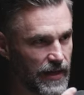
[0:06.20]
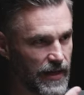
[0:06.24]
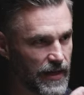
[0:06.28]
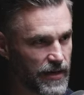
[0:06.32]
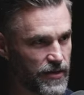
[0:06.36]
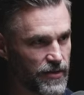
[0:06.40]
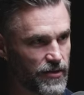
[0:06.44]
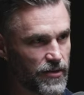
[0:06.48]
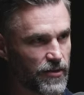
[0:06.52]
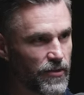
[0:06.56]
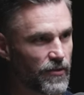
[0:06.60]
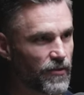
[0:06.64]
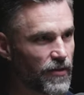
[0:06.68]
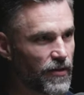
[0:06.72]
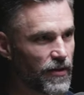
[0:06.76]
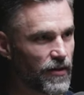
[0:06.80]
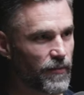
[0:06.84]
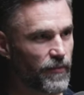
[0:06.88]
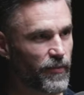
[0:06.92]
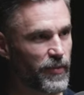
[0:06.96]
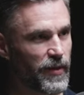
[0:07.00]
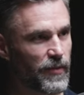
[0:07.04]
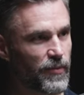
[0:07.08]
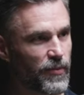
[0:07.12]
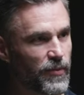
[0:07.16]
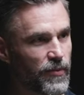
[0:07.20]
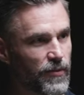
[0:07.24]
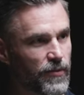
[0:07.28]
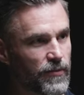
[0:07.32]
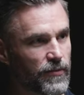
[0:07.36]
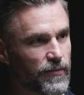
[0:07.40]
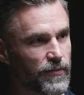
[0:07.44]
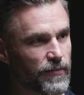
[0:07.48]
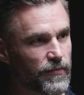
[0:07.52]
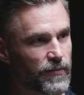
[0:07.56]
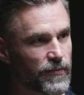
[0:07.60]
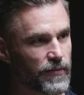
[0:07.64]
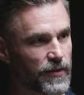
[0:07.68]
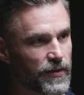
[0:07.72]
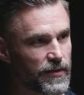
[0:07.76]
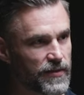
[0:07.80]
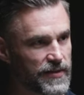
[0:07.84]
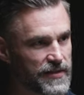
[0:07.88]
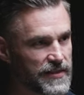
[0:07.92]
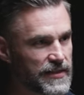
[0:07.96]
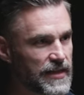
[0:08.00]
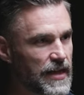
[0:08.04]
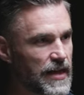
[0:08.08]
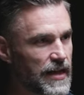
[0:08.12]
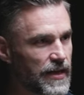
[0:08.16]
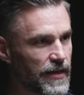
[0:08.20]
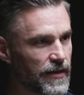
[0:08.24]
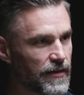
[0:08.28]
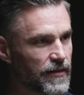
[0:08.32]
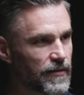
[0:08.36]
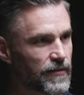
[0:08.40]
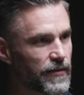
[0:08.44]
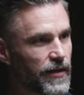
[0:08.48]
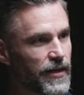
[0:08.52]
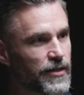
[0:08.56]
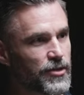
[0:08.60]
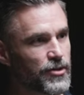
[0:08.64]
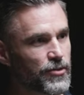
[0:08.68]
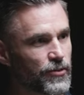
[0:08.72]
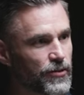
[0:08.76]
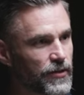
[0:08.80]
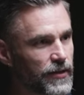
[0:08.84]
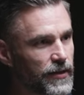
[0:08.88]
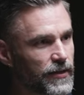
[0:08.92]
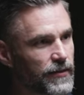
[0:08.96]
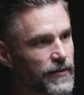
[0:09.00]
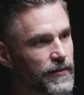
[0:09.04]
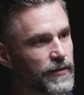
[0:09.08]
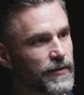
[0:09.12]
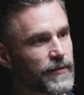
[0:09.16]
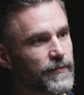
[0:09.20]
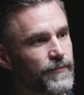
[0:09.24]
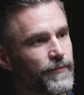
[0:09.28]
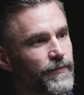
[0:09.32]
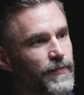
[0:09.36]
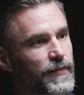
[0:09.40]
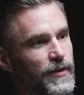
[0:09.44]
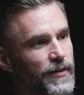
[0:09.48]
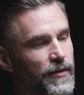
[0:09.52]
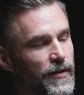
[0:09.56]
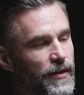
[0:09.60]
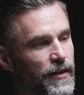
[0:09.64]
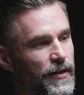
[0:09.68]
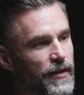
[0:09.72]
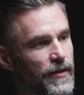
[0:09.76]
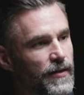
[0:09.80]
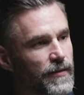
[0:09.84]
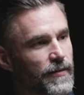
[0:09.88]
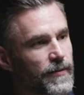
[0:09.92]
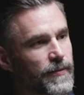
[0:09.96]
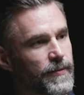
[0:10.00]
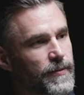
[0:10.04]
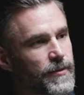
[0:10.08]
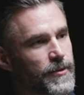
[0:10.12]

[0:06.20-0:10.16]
in you that people see and enjoy, do you think?